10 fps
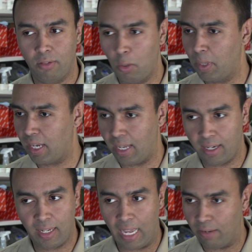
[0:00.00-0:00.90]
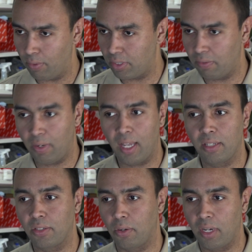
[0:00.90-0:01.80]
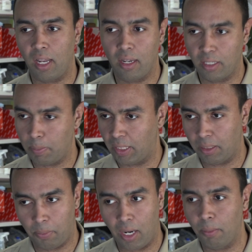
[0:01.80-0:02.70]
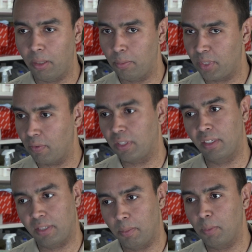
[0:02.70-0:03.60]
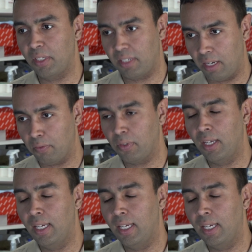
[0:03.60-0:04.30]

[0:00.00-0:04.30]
nobody had any adverse events or any unexpected problems. Everything seemed to be safe.